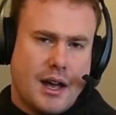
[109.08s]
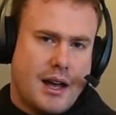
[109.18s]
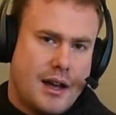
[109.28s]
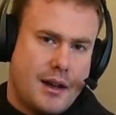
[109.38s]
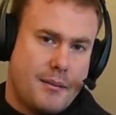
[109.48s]

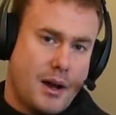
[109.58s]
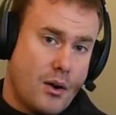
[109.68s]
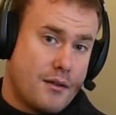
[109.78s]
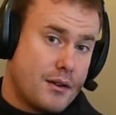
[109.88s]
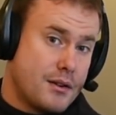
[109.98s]
Um,
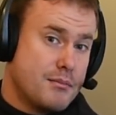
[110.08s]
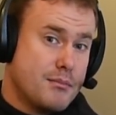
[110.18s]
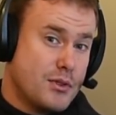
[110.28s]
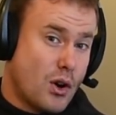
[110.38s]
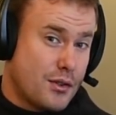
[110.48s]
however,
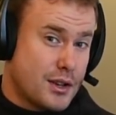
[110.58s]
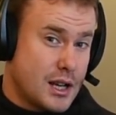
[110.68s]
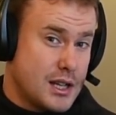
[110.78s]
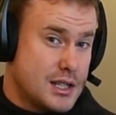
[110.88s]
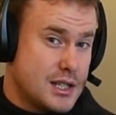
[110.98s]
Northern
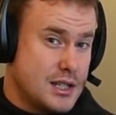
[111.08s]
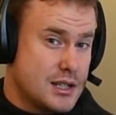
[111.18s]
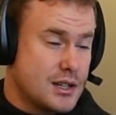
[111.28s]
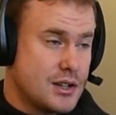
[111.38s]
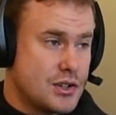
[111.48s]
Lights
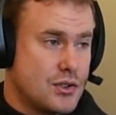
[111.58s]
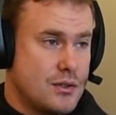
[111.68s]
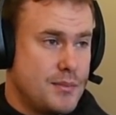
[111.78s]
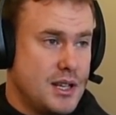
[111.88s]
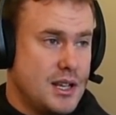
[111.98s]
season
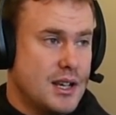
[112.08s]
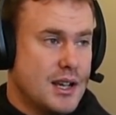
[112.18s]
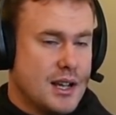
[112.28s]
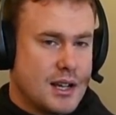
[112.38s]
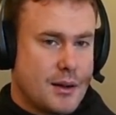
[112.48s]
should be
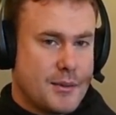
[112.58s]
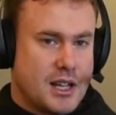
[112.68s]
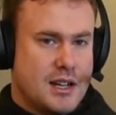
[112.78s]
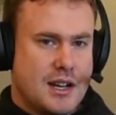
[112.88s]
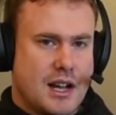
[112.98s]

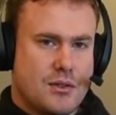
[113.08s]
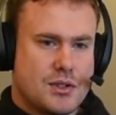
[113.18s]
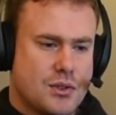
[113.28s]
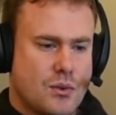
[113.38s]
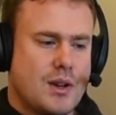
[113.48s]
coming in now,
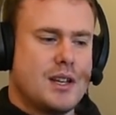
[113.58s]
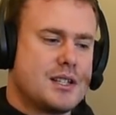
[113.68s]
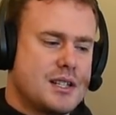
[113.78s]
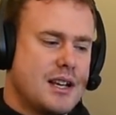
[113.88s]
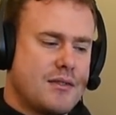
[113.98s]
so
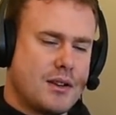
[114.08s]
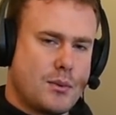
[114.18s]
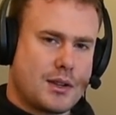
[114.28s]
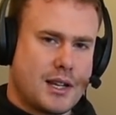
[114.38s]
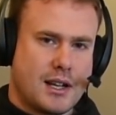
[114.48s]
it's
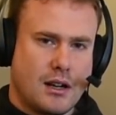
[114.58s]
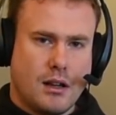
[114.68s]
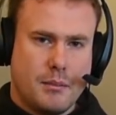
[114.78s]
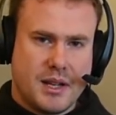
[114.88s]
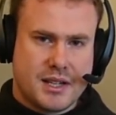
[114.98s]
definitely worth getting a
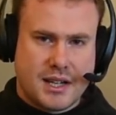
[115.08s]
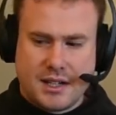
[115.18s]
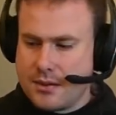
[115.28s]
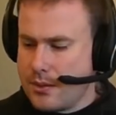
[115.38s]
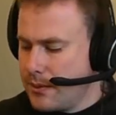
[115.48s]
little bit
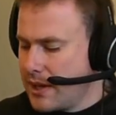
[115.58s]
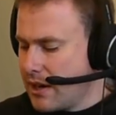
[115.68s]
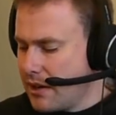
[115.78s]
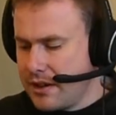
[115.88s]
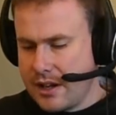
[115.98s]
excited when we
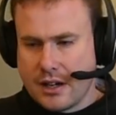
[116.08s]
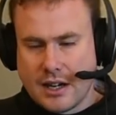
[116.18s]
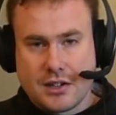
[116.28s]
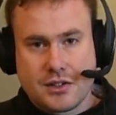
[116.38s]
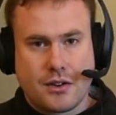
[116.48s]
get the
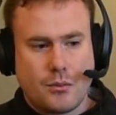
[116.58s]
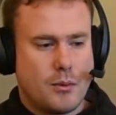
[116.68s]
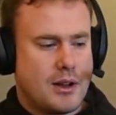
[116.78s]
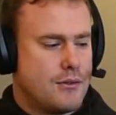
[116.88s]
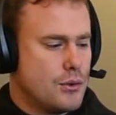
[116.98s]
alerts on our
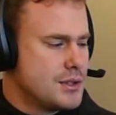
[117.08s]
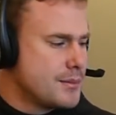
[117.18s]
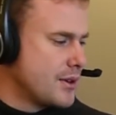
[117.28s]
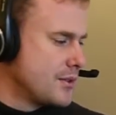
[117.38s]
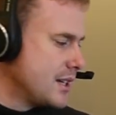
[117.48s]
mobile phones
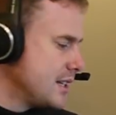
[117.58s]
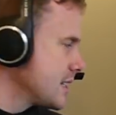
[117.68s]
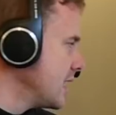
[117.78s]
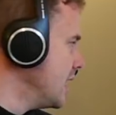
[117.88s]
about it.